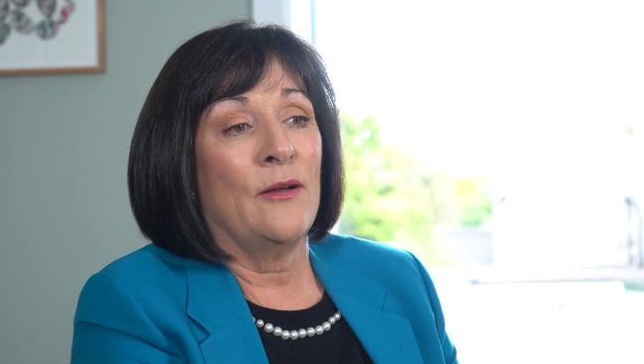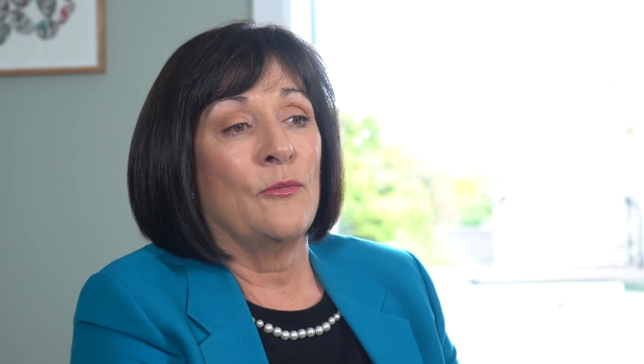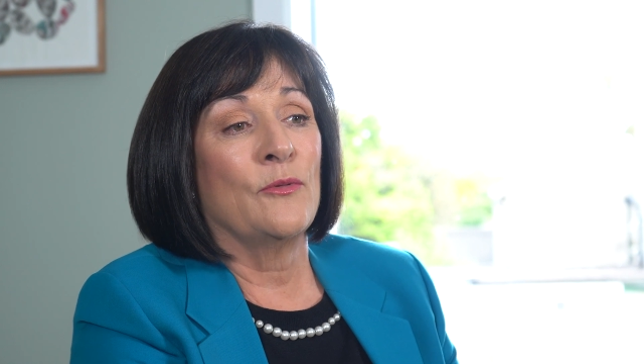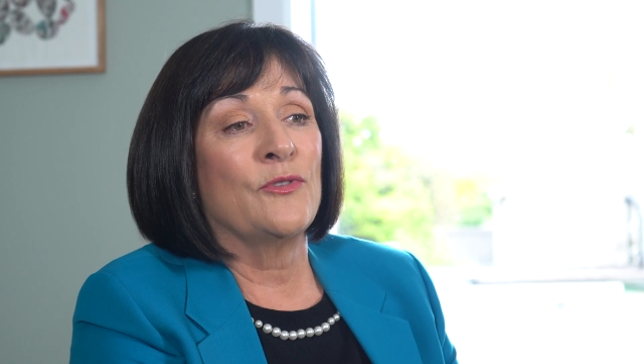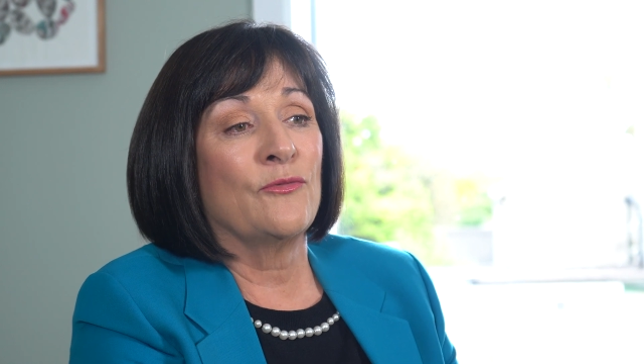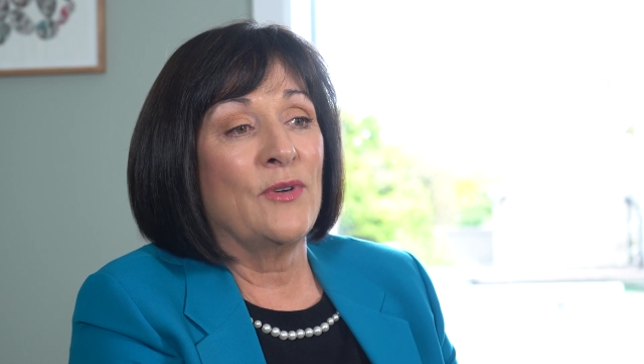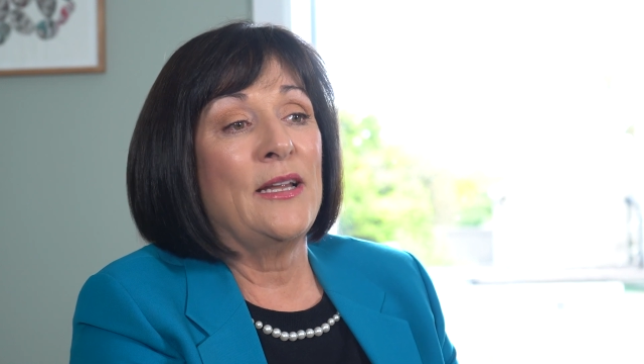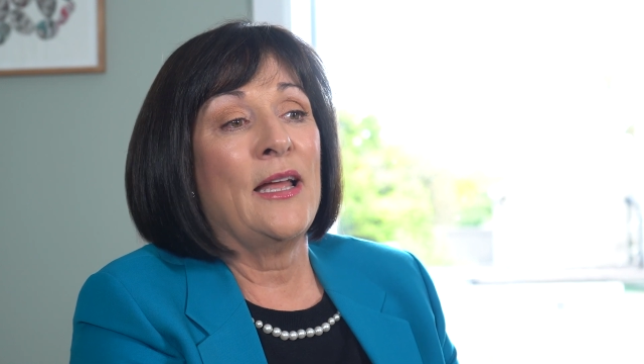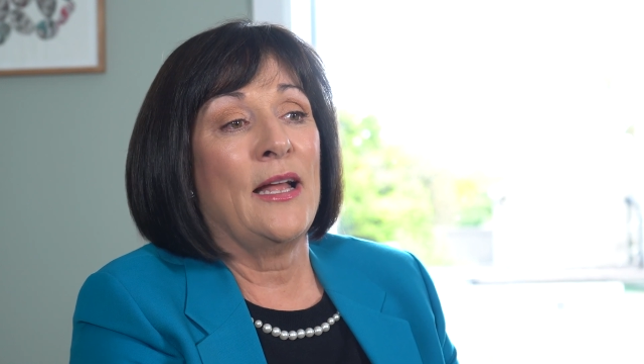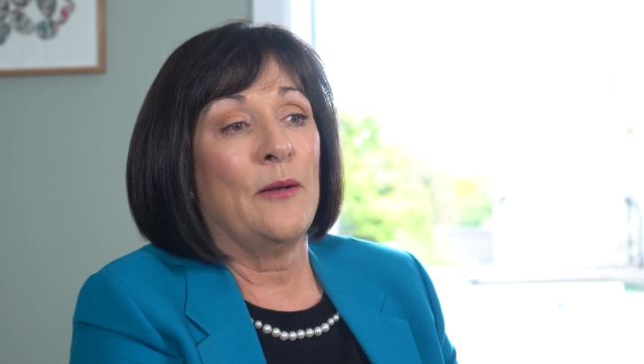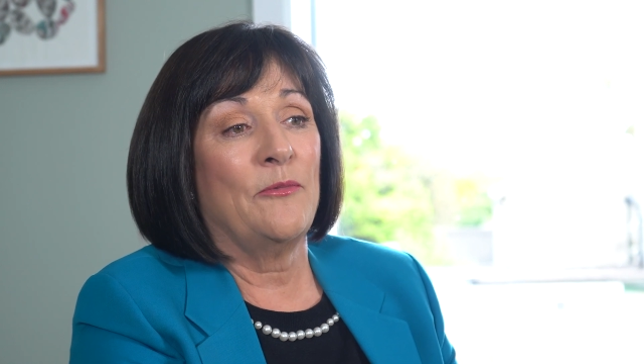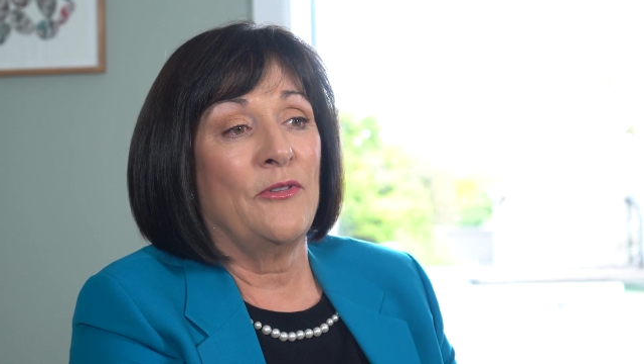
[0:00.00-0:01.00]
was really
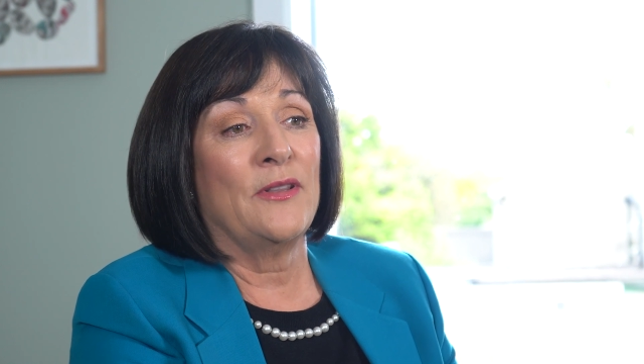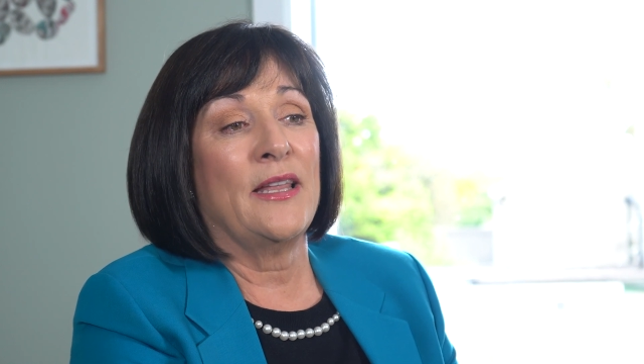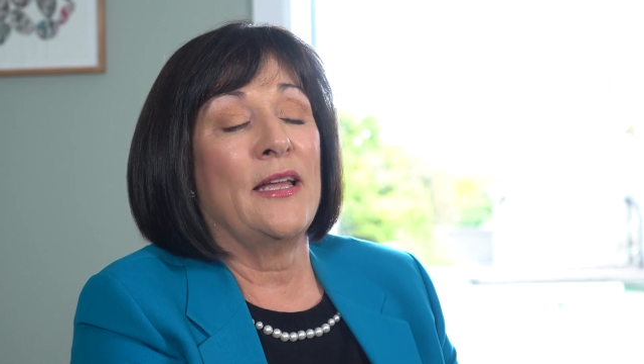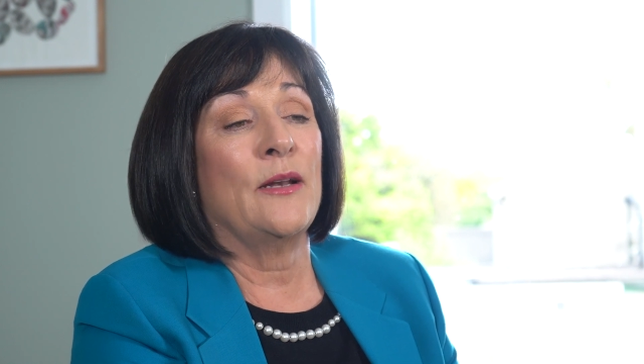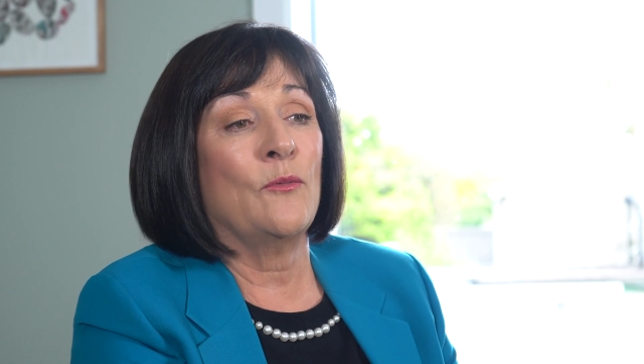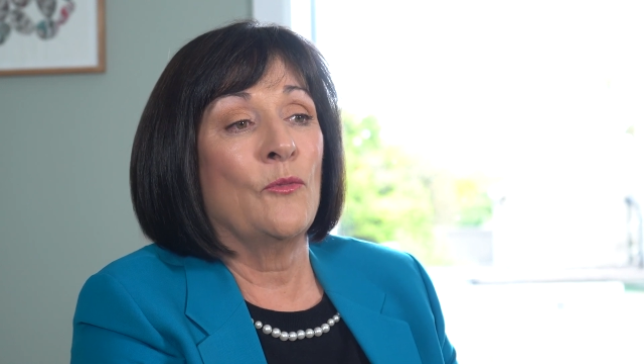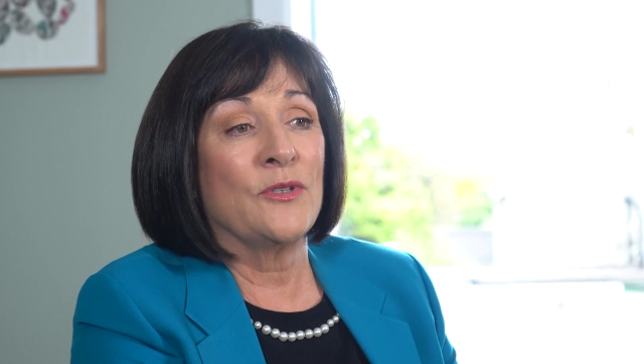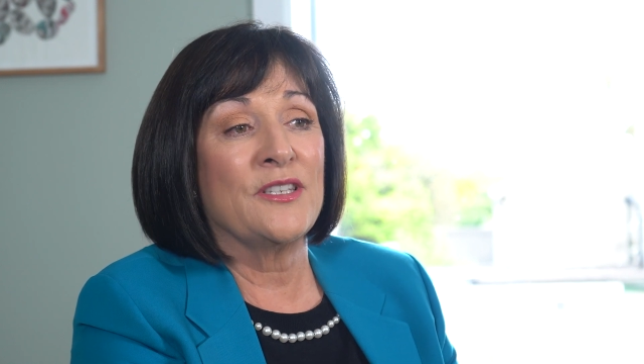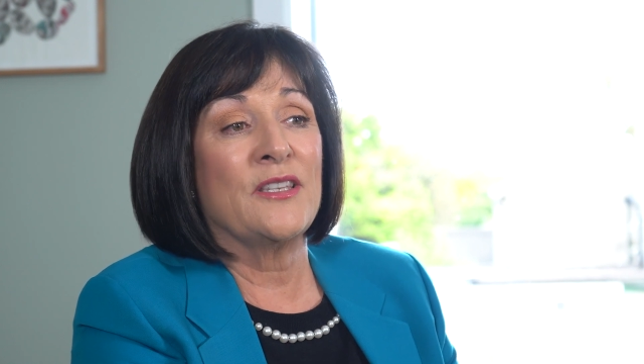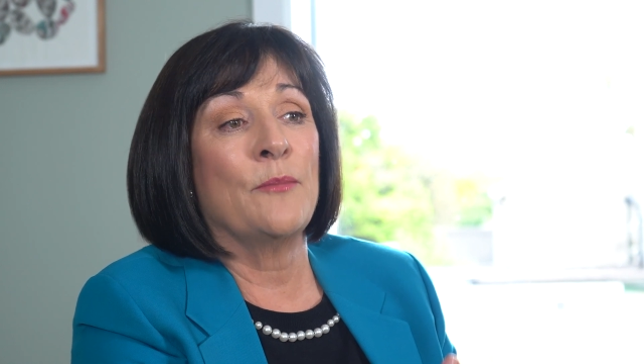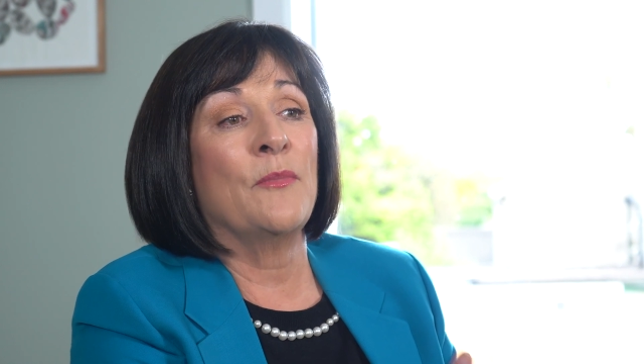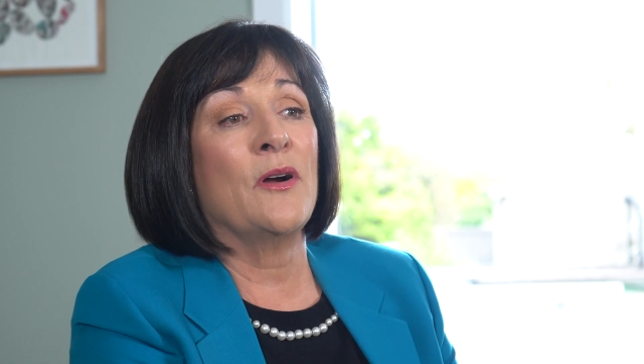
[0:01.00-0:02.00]
helpful then
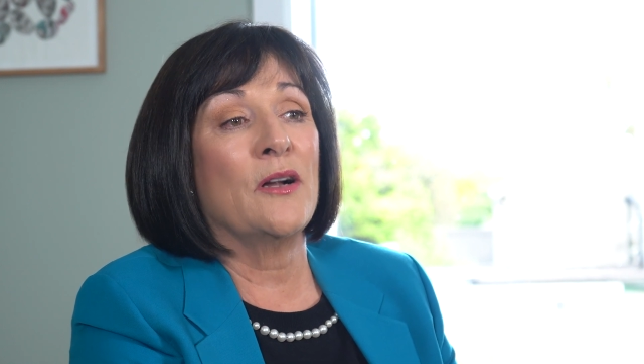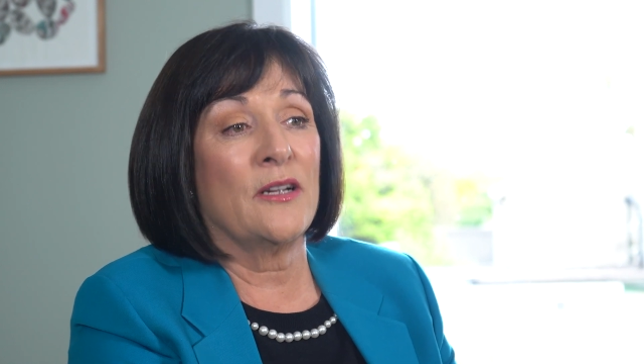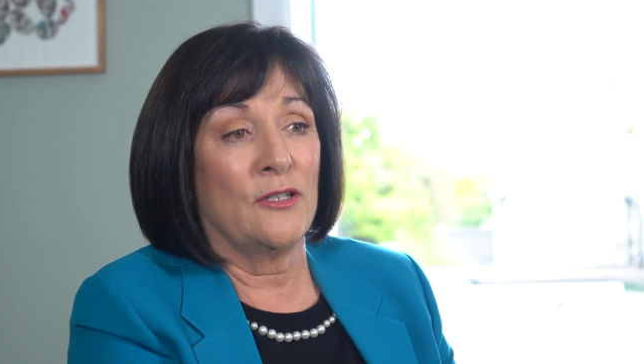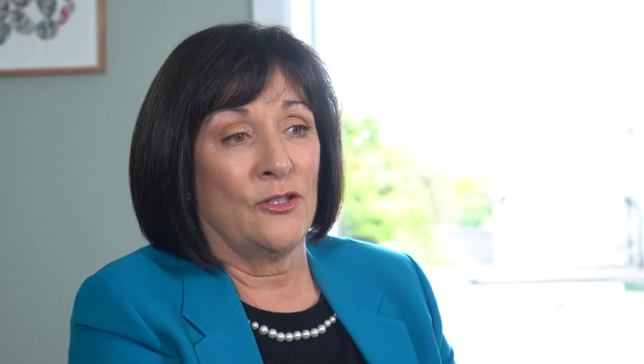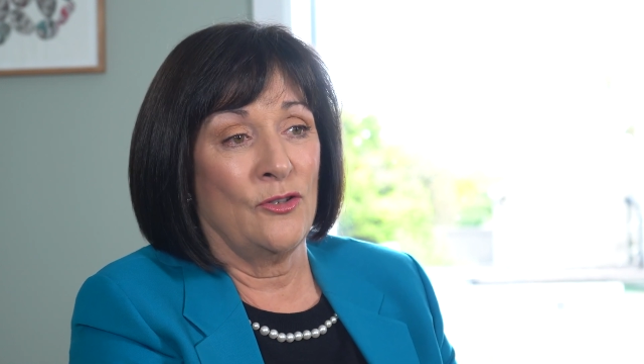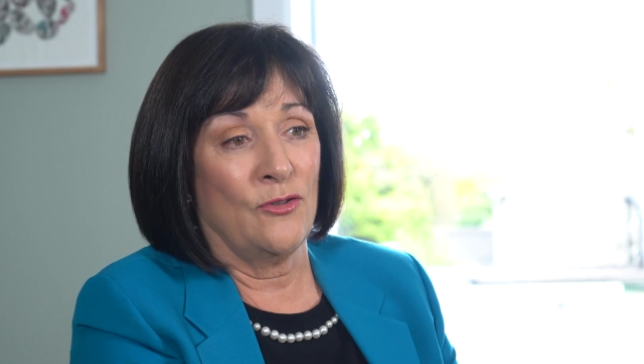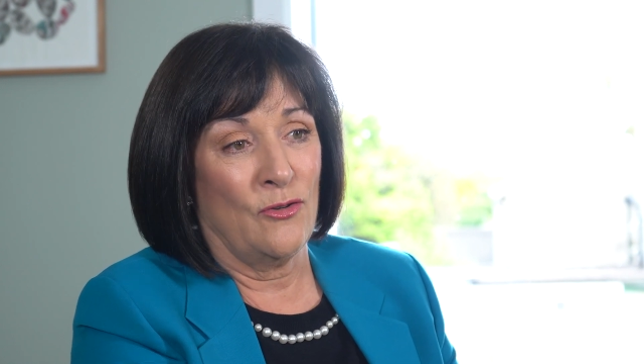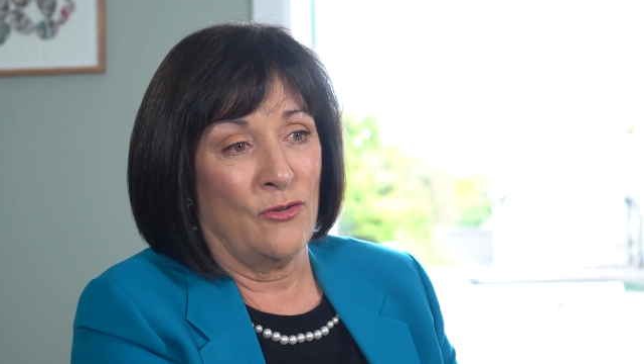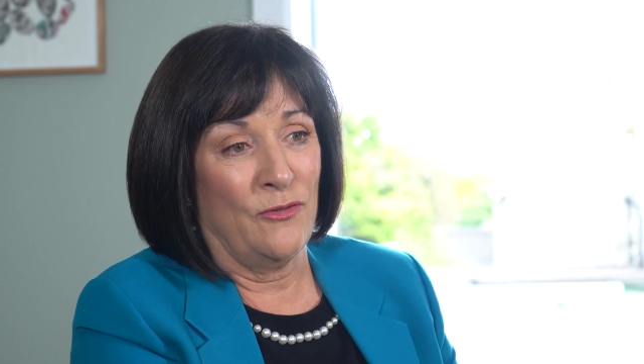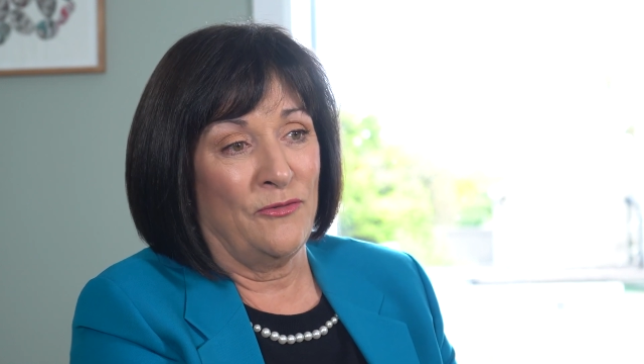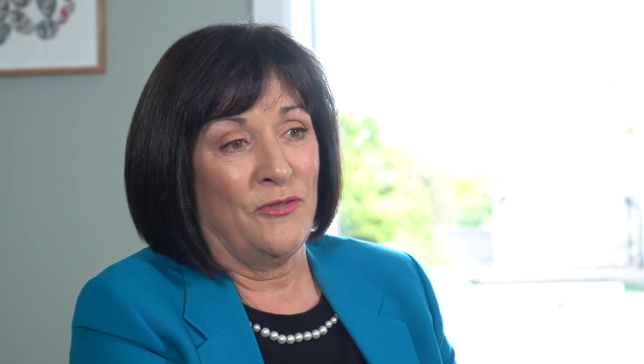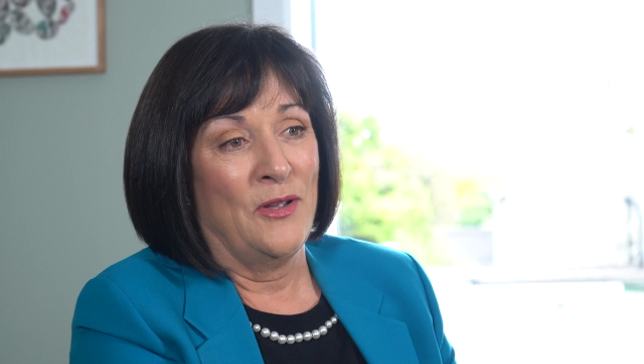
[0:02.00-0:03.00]
once the market took
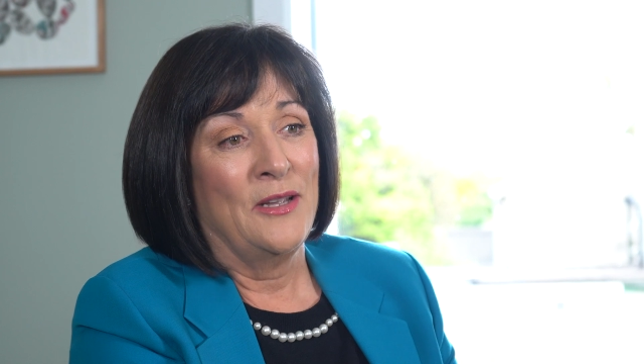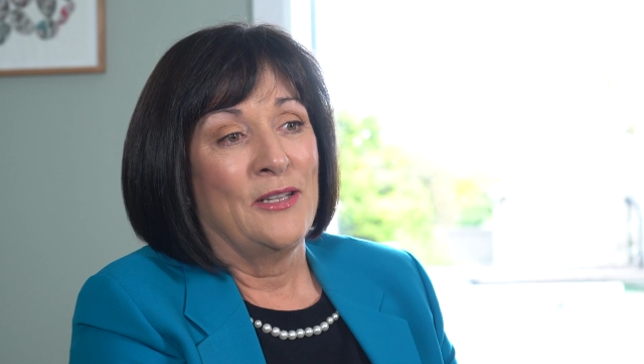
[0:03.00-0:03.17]
off.